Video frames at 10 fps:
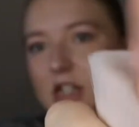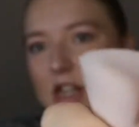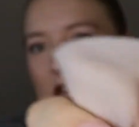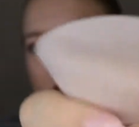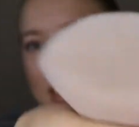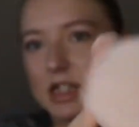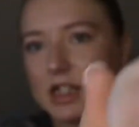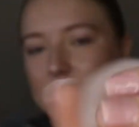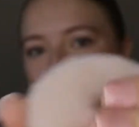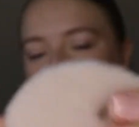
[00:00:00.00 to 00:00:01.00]

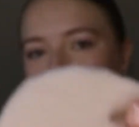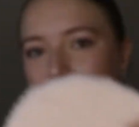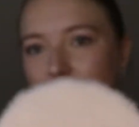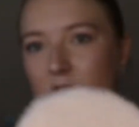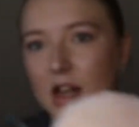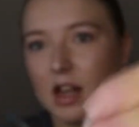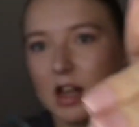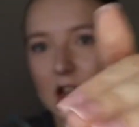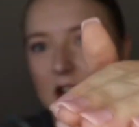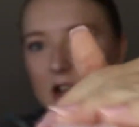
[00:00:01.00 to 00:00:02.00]
dense.
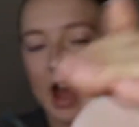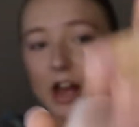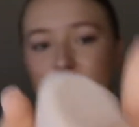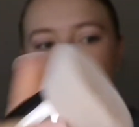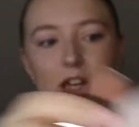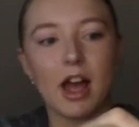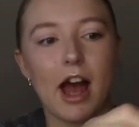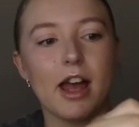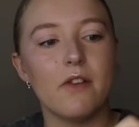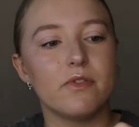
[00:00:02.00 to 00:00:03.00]
Actually,
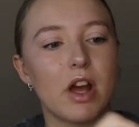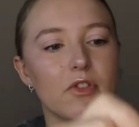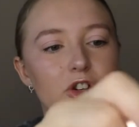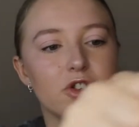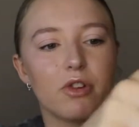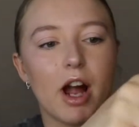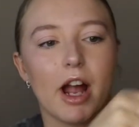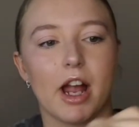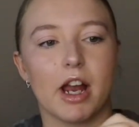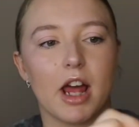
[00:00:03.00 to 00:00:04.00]
I have never
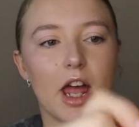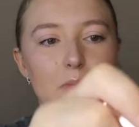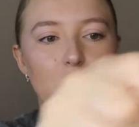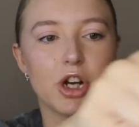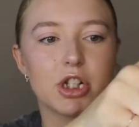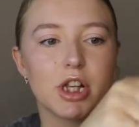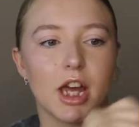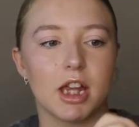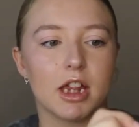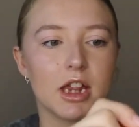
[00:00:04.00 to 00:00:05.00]
tried a brush
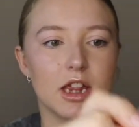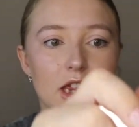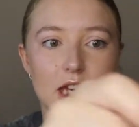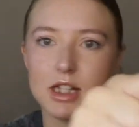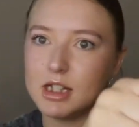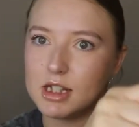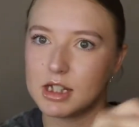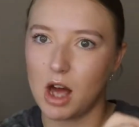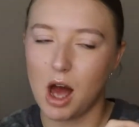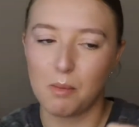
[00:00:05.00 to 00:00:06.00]
like this
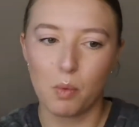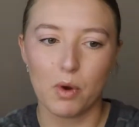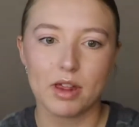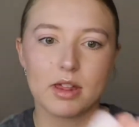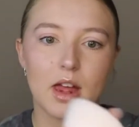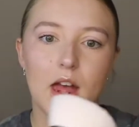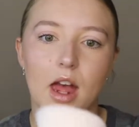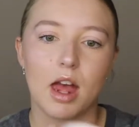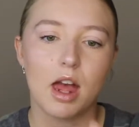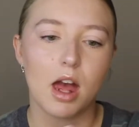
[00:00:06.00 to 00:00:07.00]
with
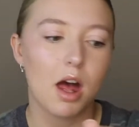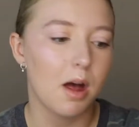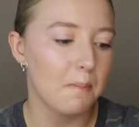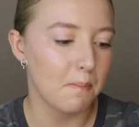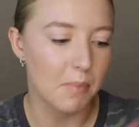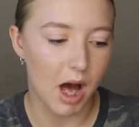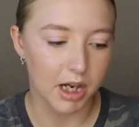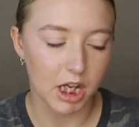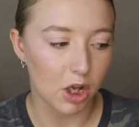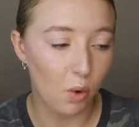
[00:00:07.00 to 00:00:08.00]
a
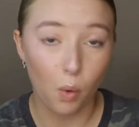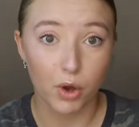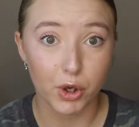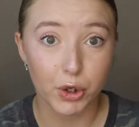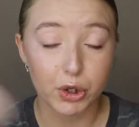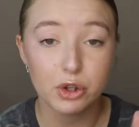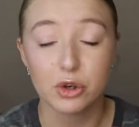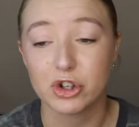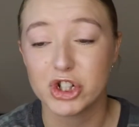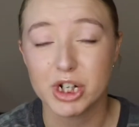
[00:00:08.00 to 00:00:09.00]
body oil
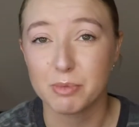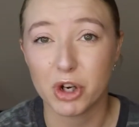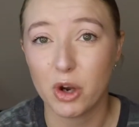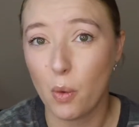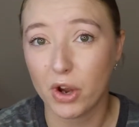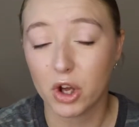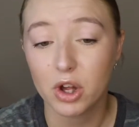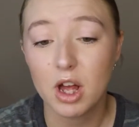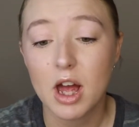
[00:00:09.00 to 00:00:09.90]
or shimmering oil